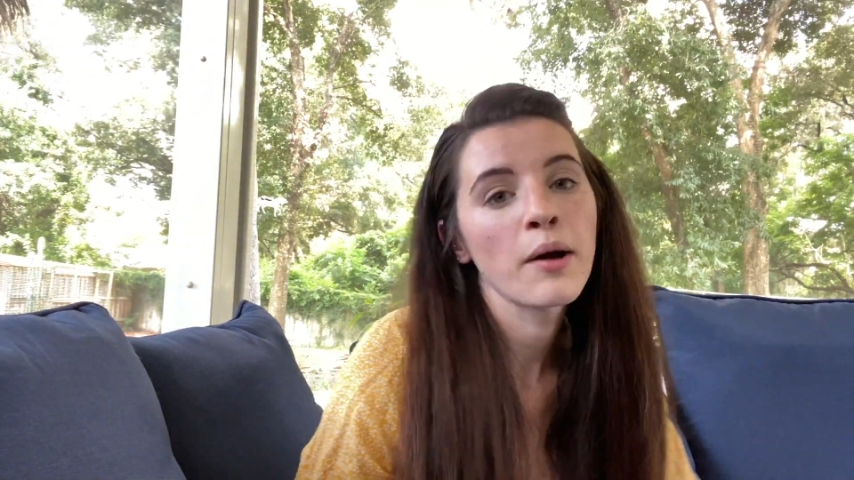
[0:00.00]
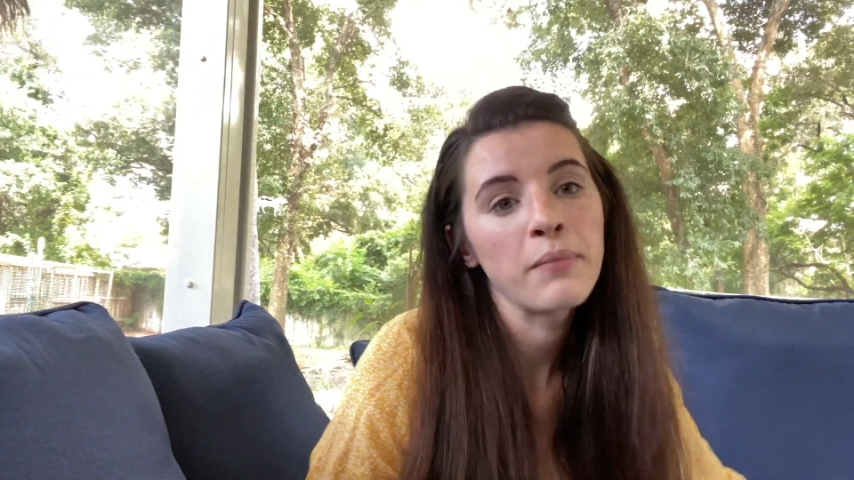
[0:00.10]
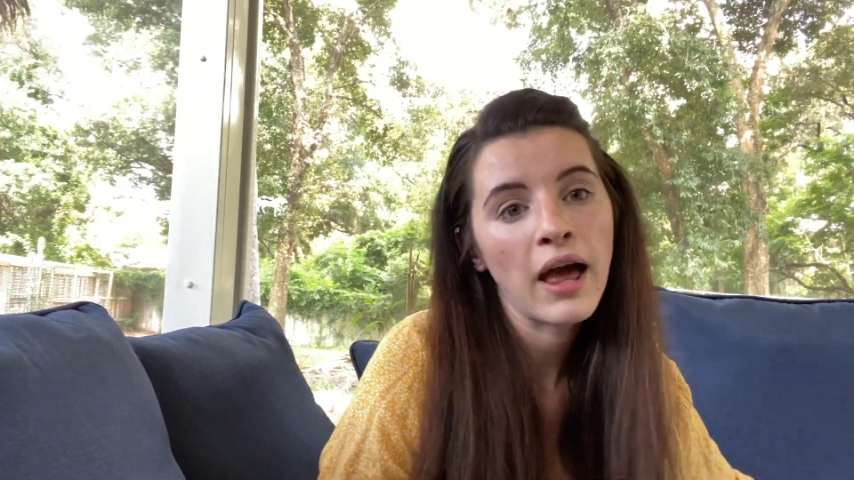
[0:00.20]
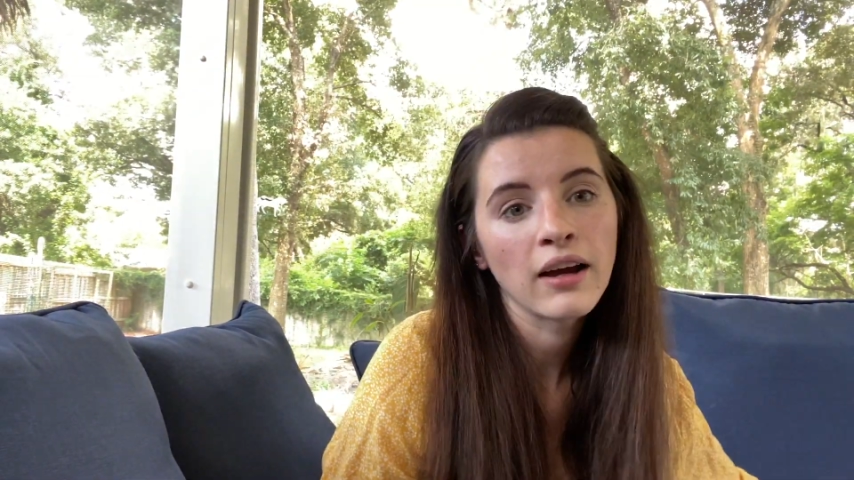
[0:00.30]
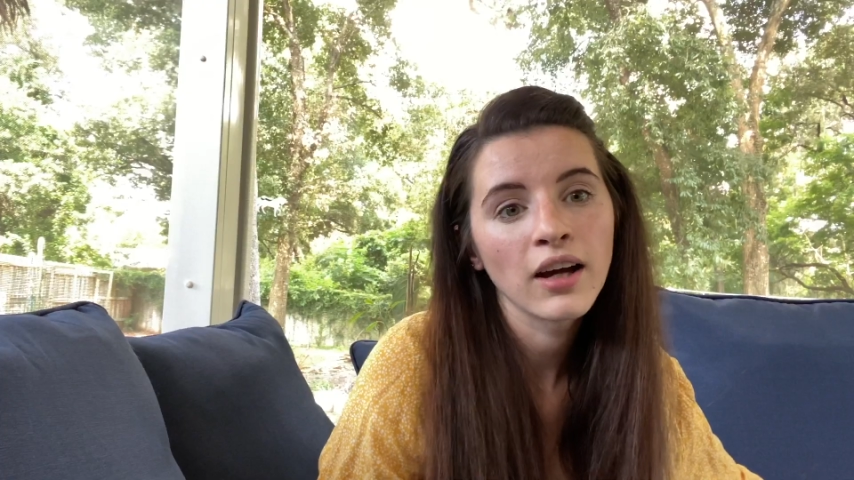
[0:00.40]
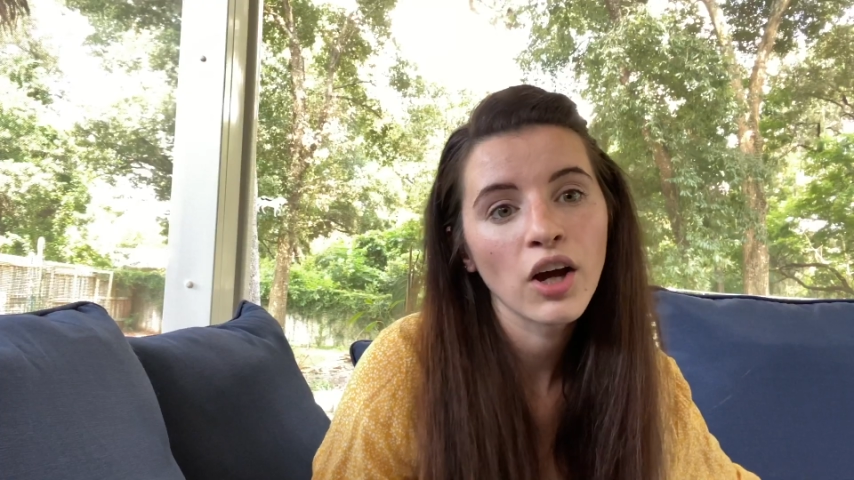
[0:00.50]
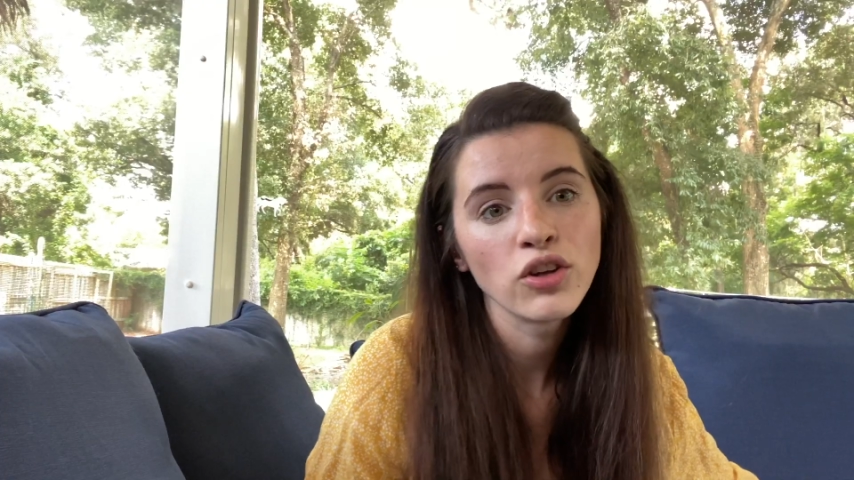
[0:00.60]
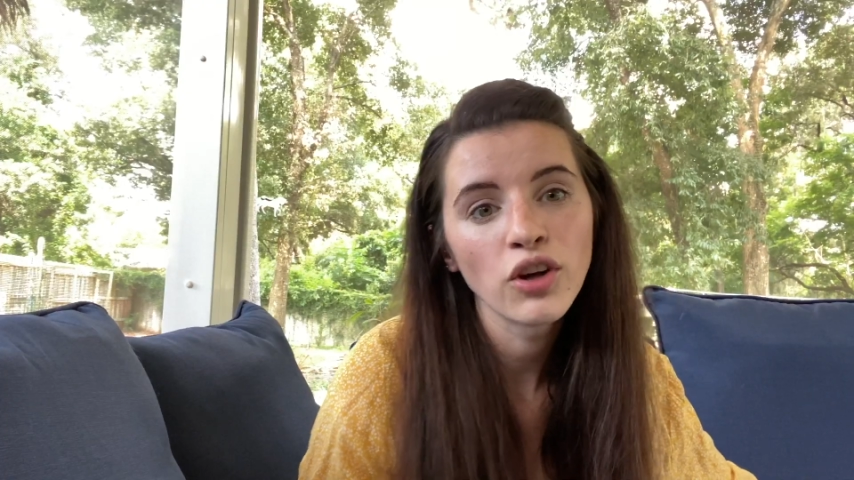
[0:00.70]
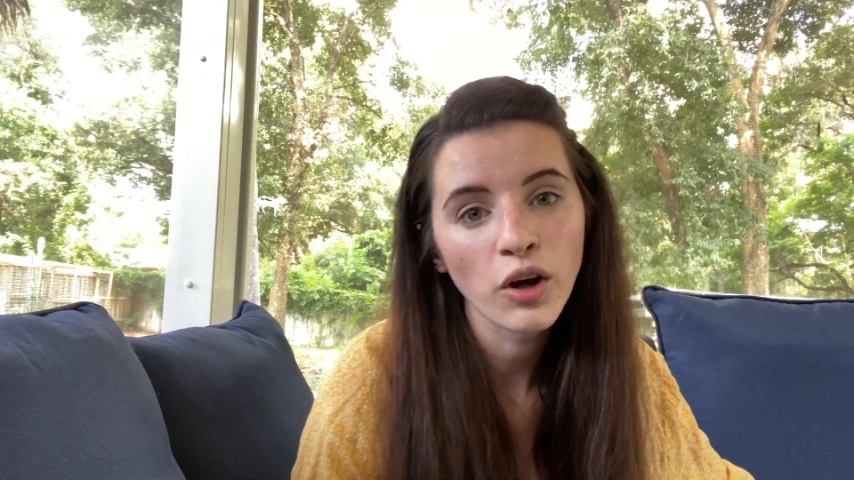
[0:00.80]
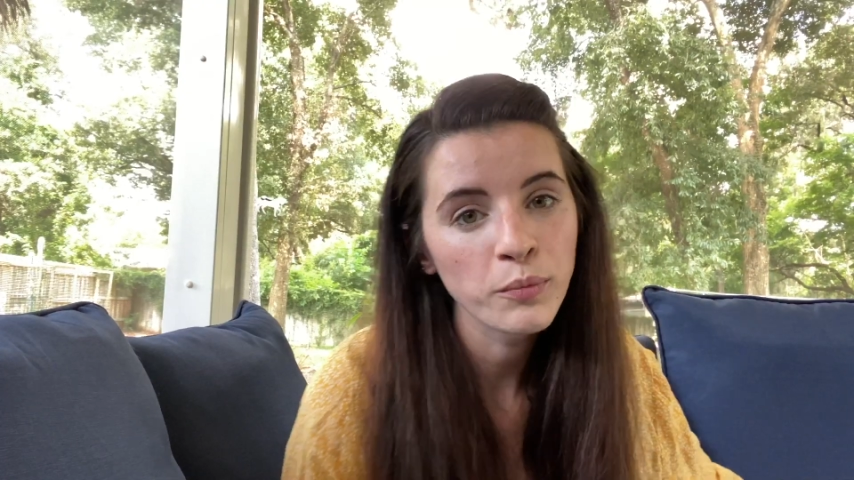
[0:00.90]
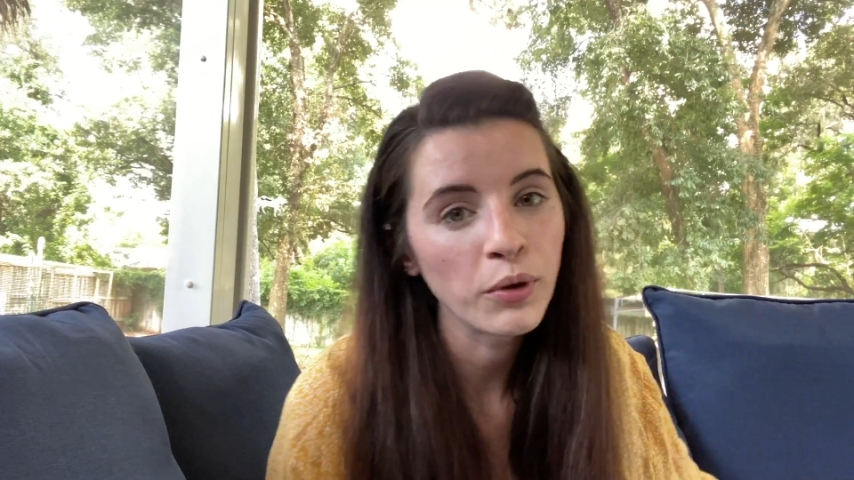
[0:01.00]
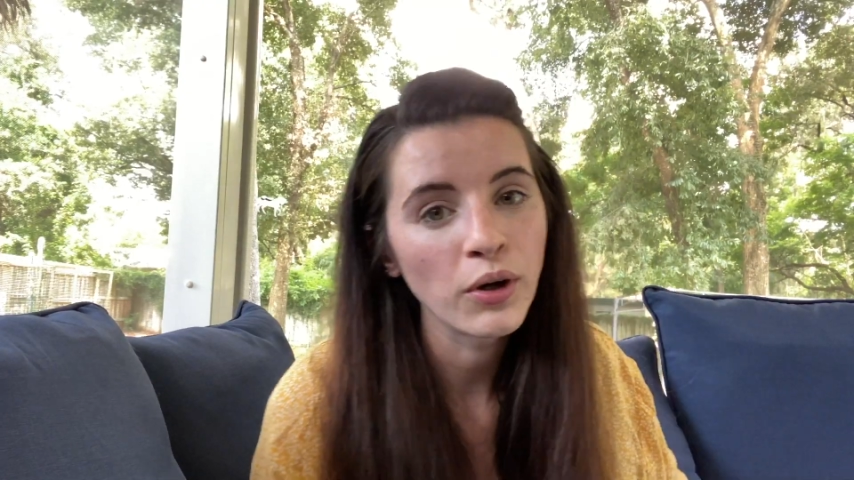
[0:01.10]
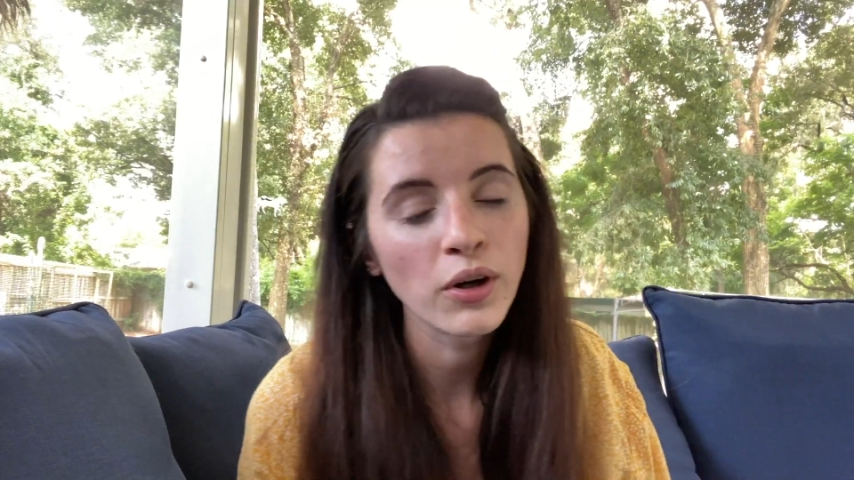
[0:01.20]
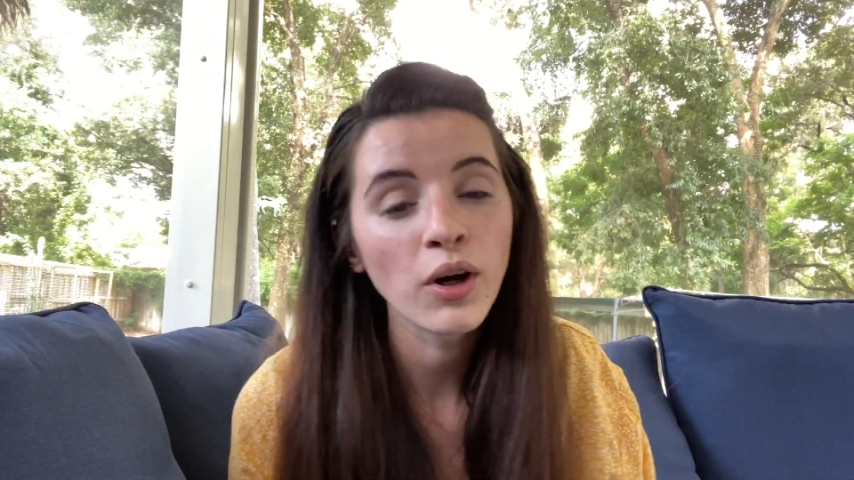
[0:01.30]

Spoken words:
a blank notebook,